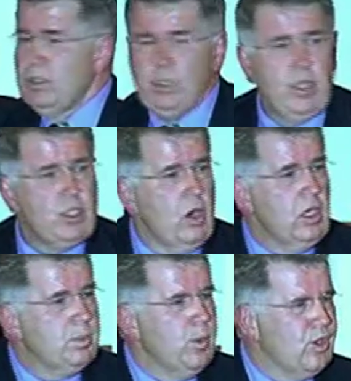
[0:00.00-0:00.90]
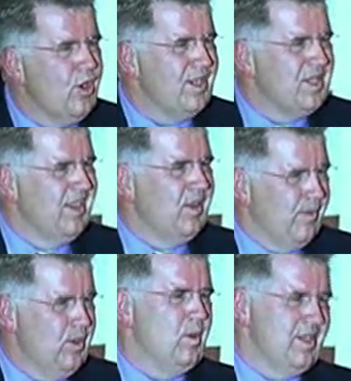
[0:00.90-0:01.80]
So the transport cost and the
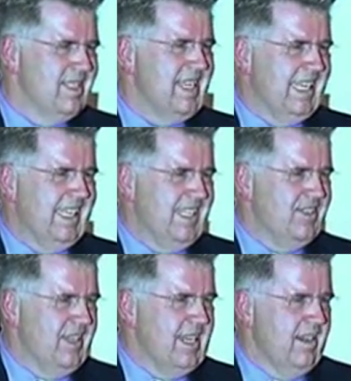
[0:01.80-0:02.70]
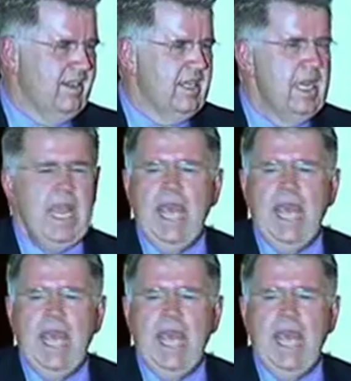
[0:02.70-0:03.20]
fuel wasn't taken into account.